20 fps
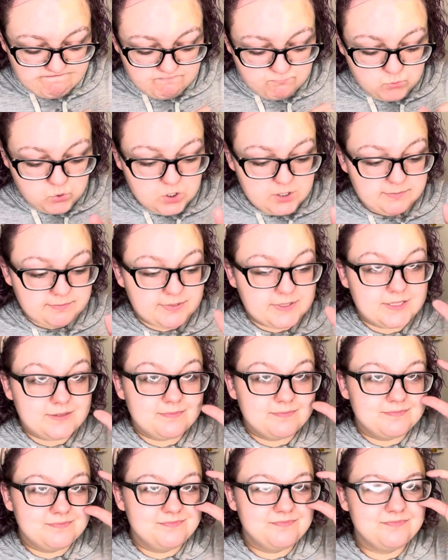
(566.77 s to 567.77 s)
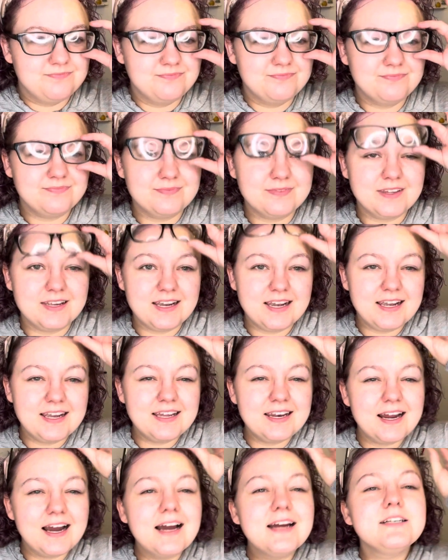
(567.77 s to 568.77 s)
Whoops.
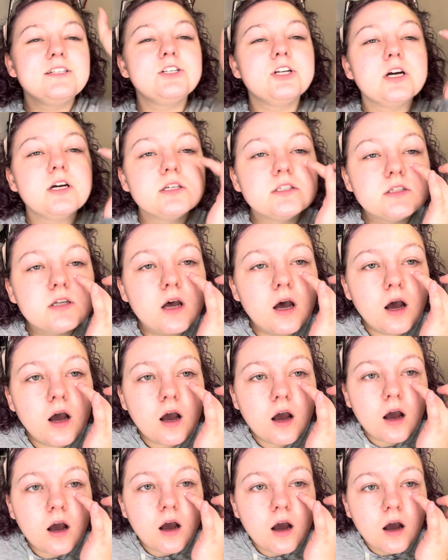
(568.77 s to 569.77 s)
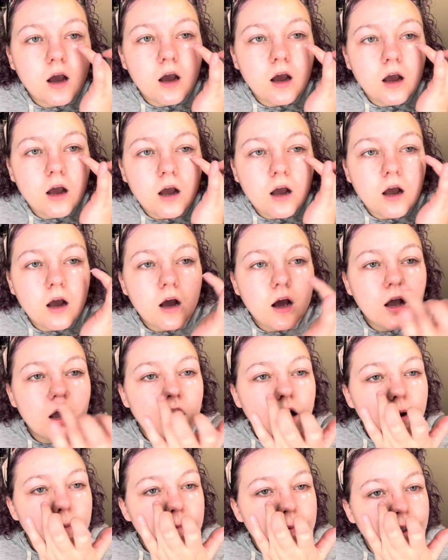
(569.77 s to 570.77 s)
And I just
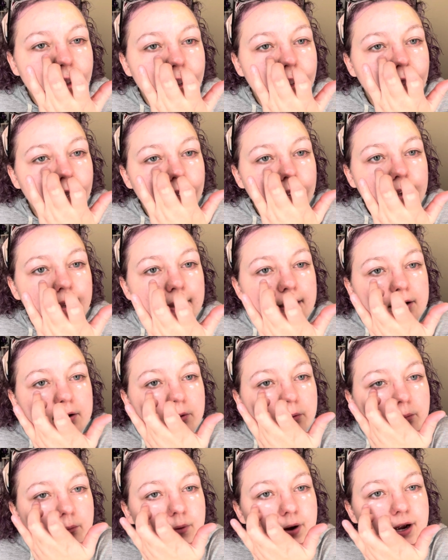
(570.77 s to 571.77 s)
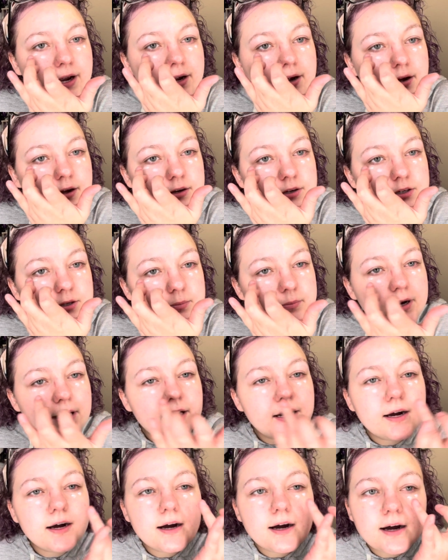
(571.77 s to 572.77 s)
apply it right under my
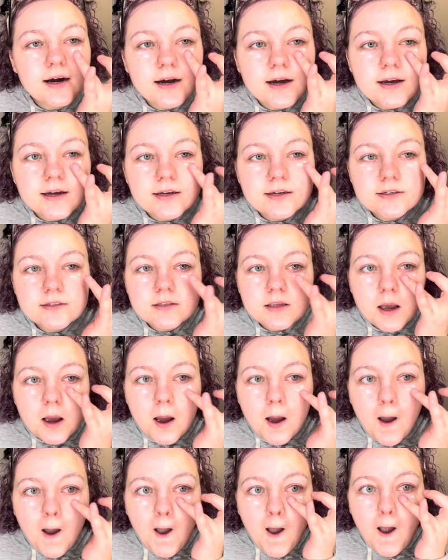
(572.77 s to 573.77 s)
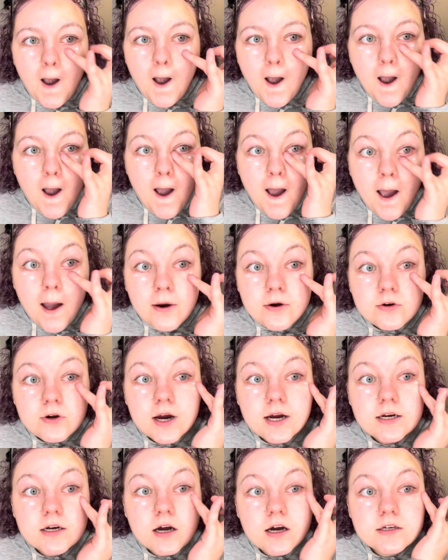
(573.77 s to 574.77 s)
eyes.
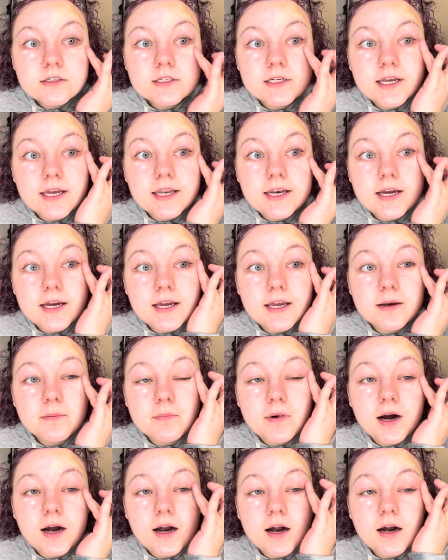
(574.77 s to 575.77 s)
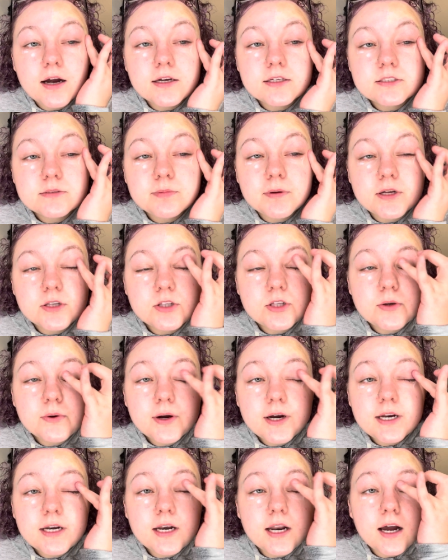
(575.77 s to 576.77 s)
Try not to get it in my eye, especially
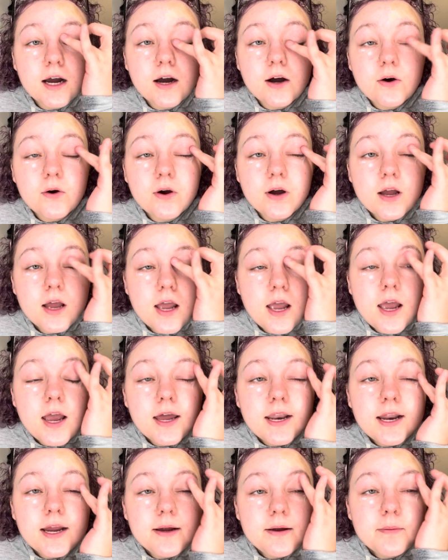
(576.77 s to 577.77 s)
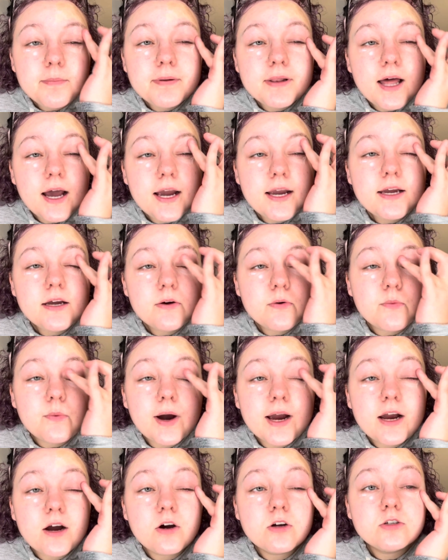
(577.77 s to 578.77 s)
right now. And I apply it
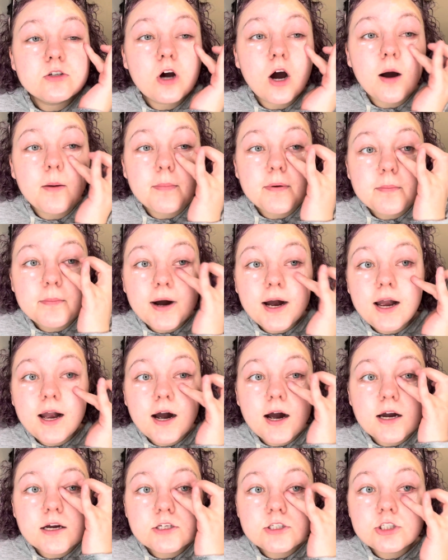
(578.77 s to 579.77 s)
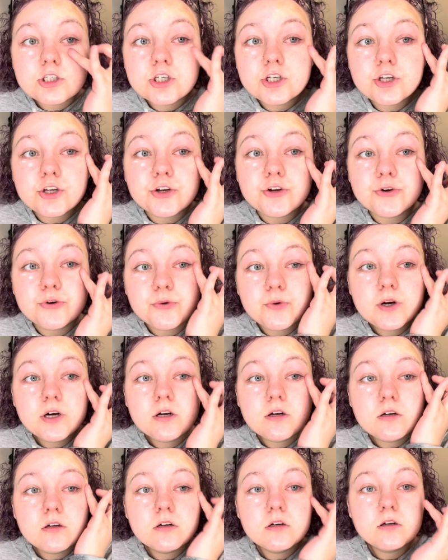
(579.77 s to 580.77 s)
right on top of my eye too.